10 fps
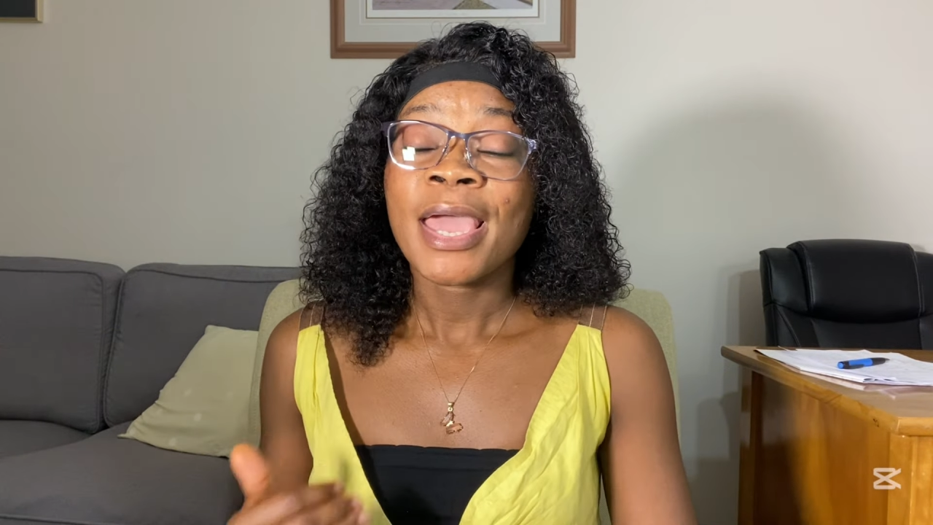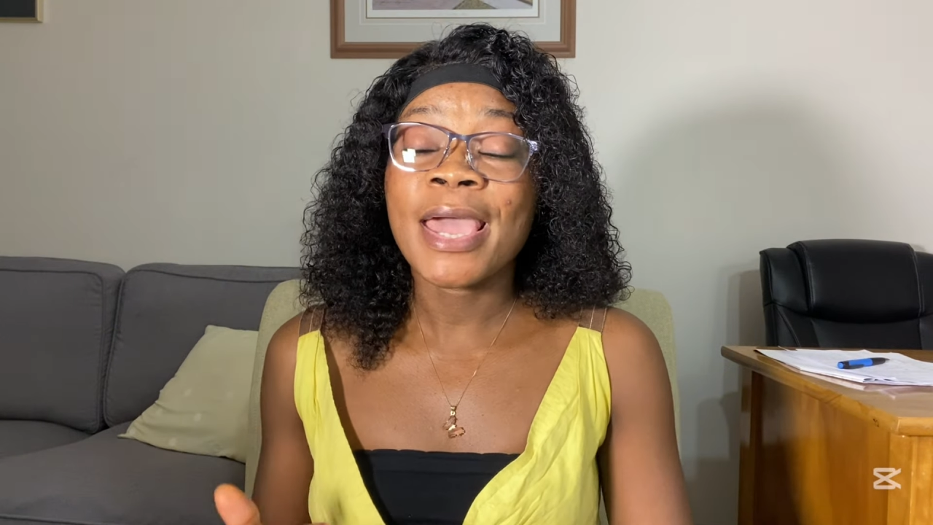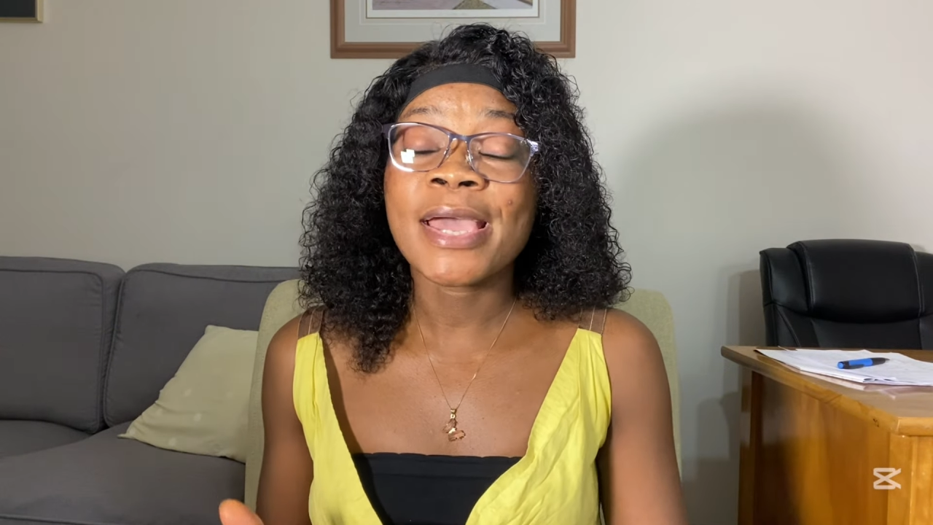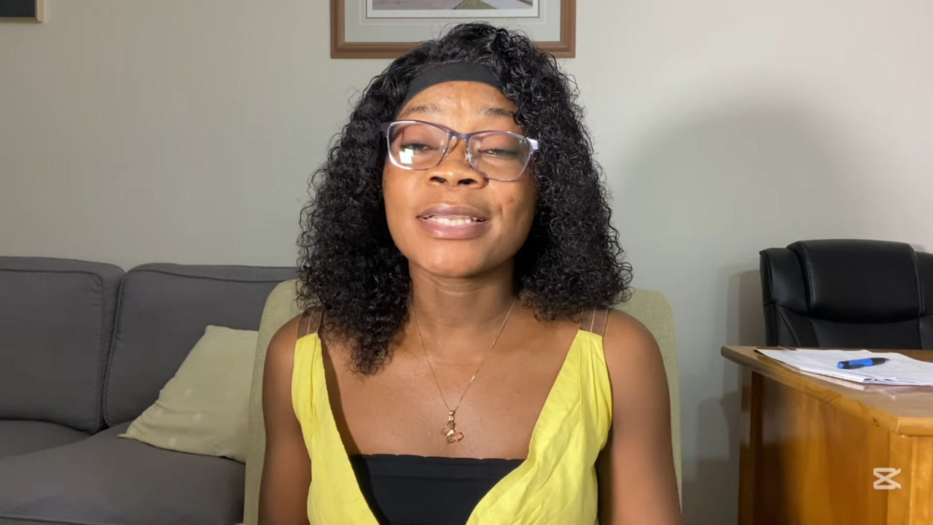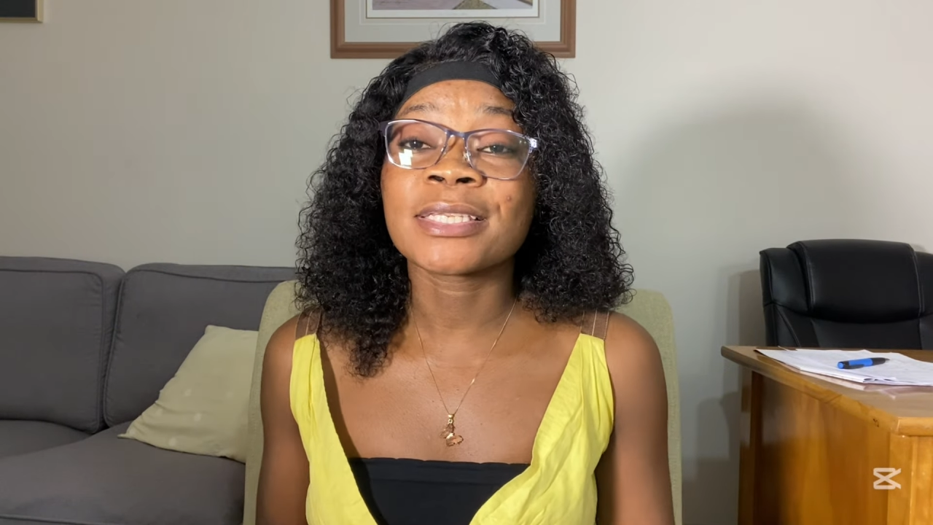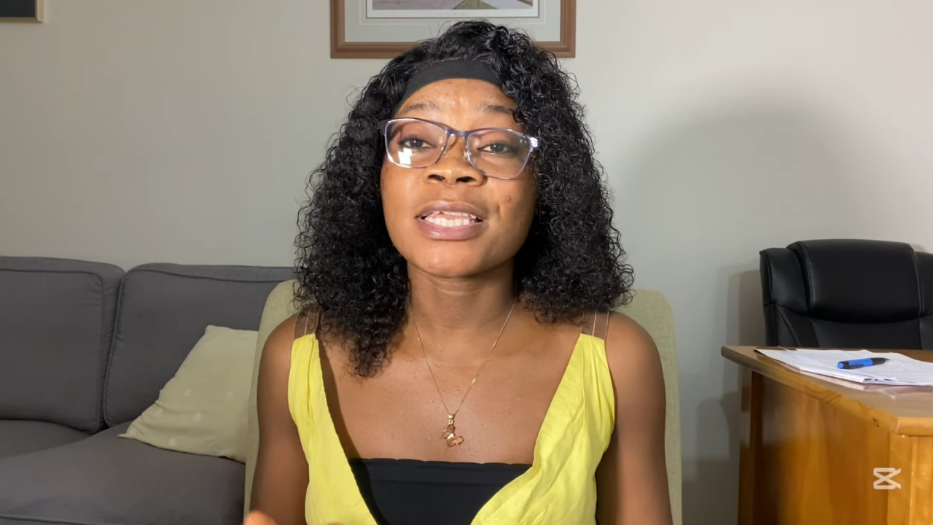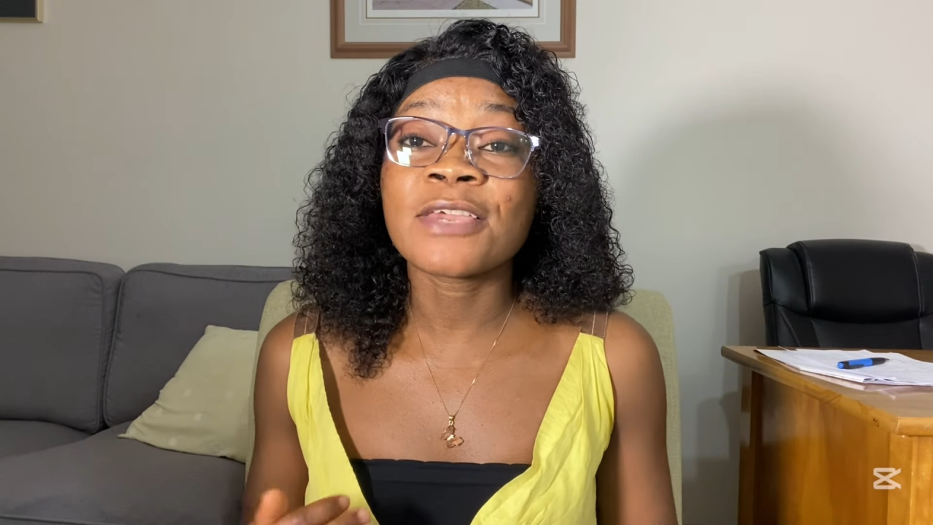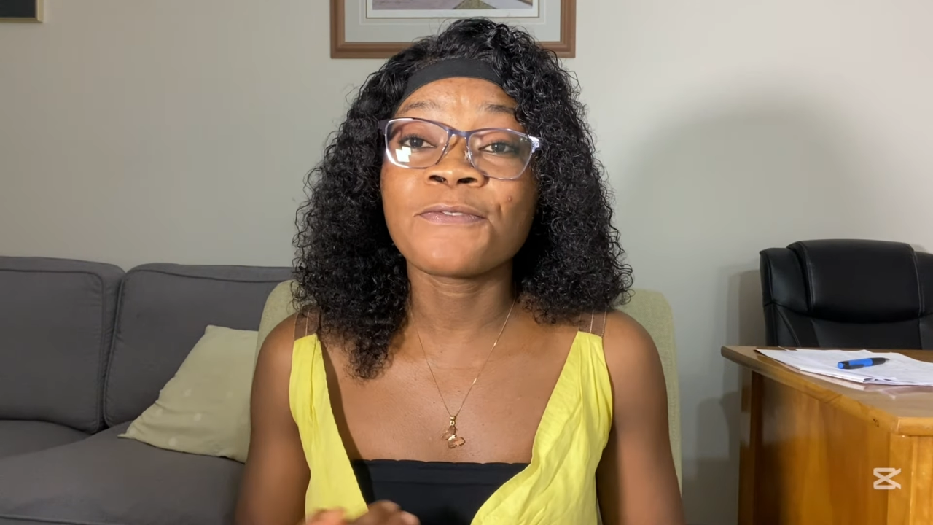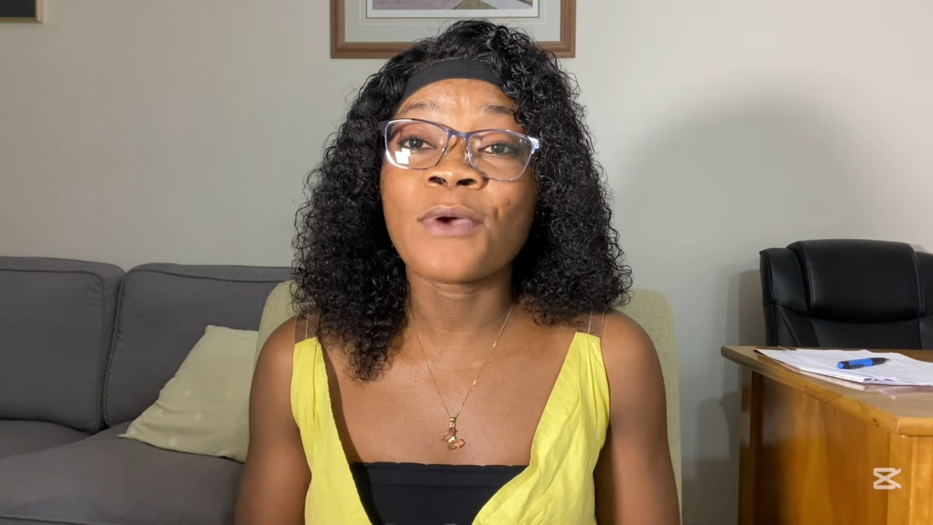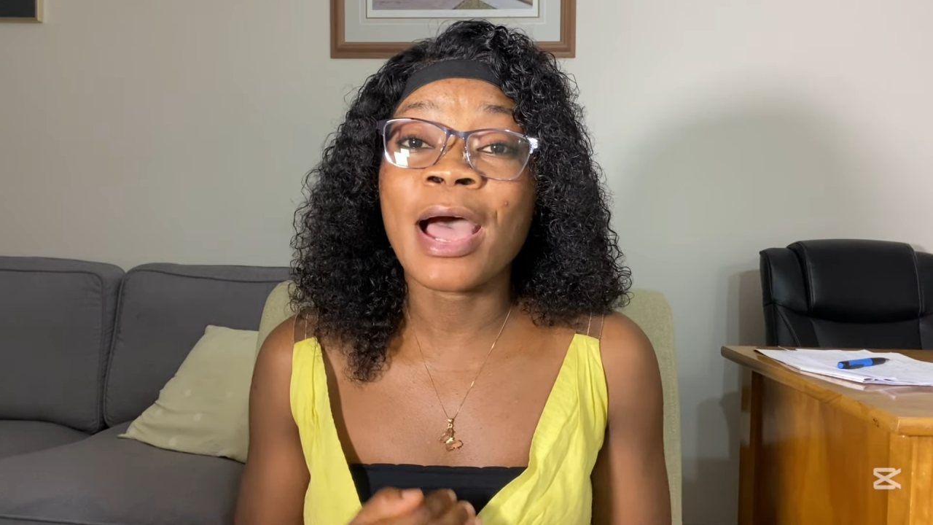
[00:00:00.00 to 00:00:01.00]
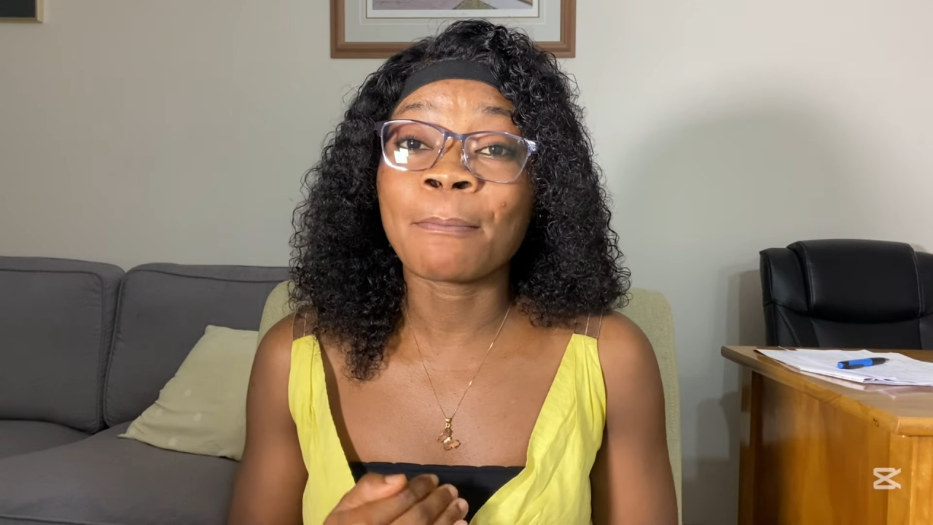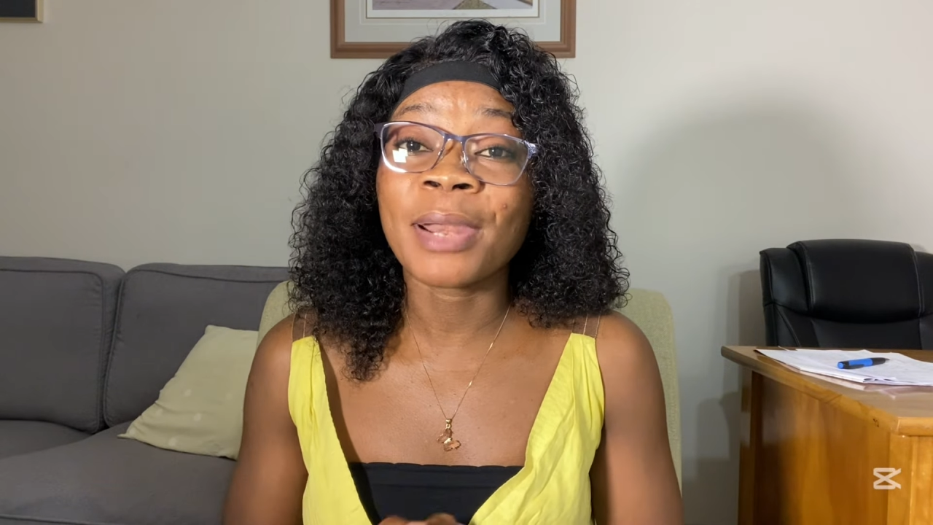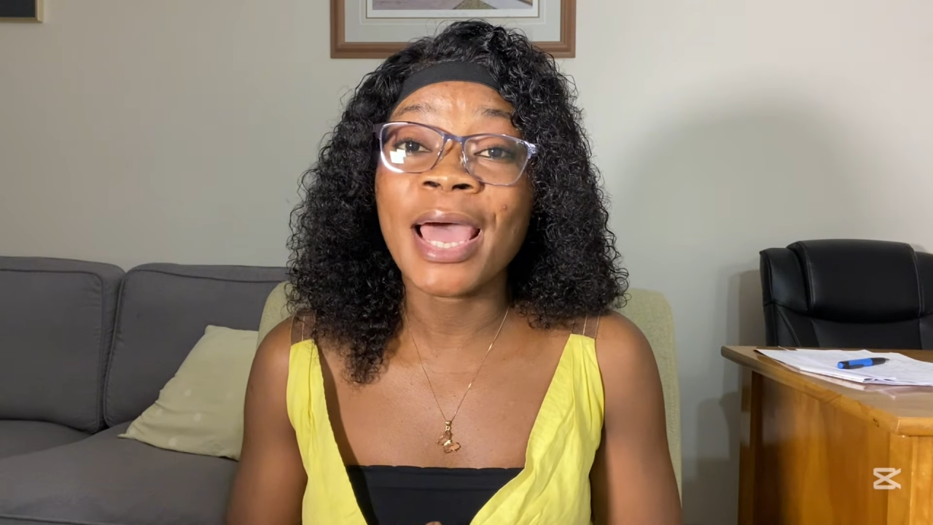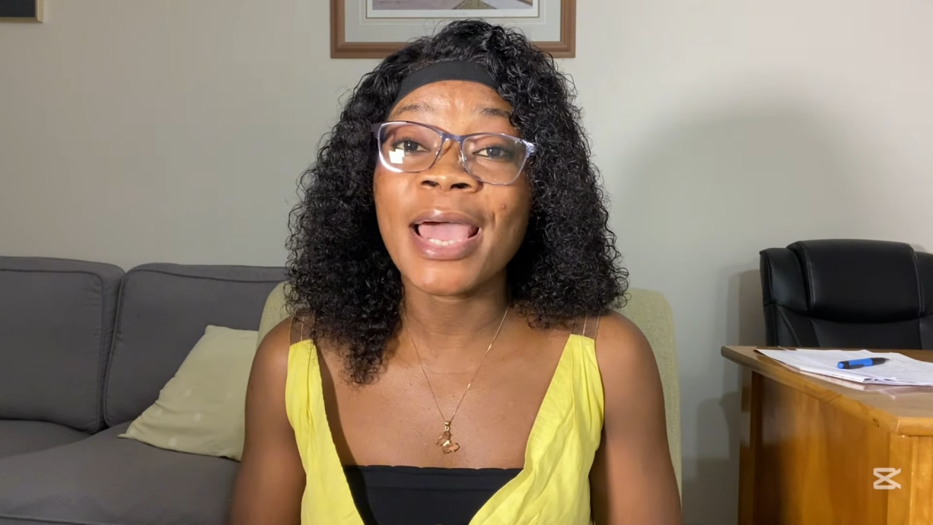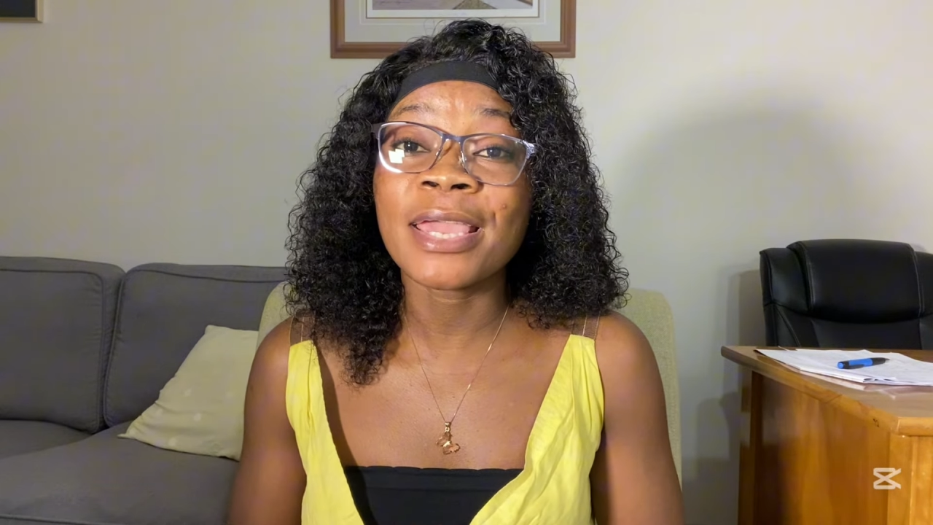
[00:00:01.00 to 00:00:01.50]
And if you are
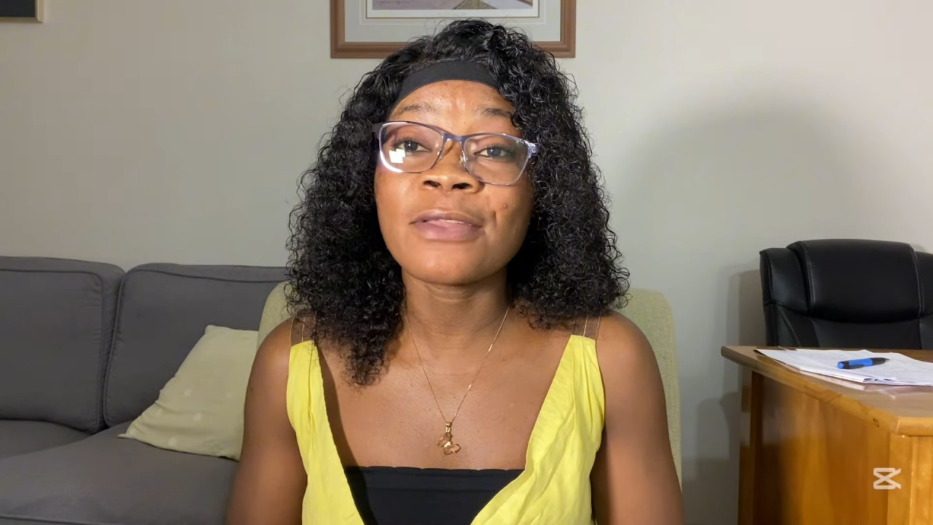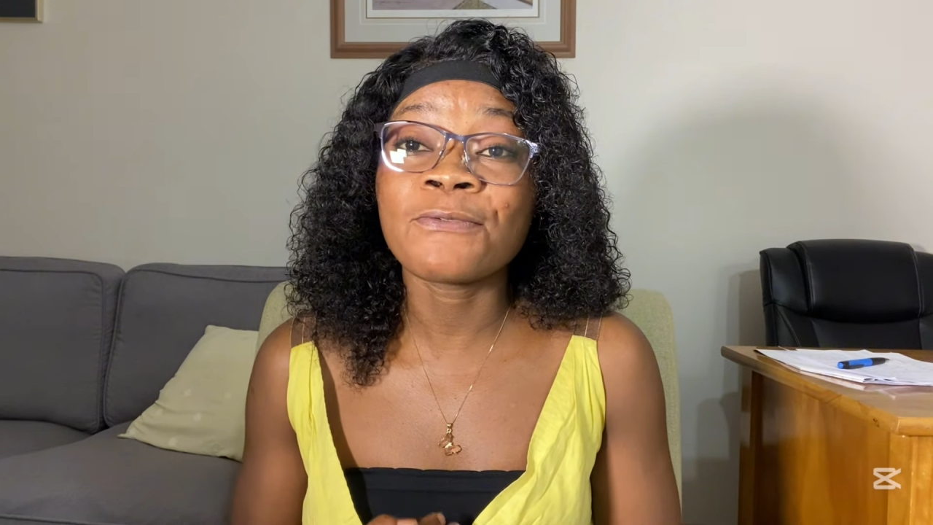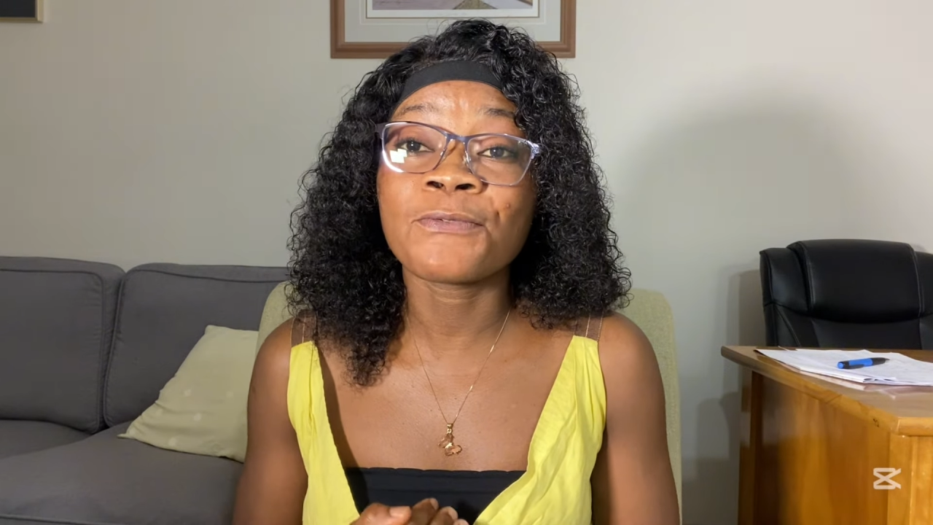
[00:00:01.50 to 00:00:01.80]
applying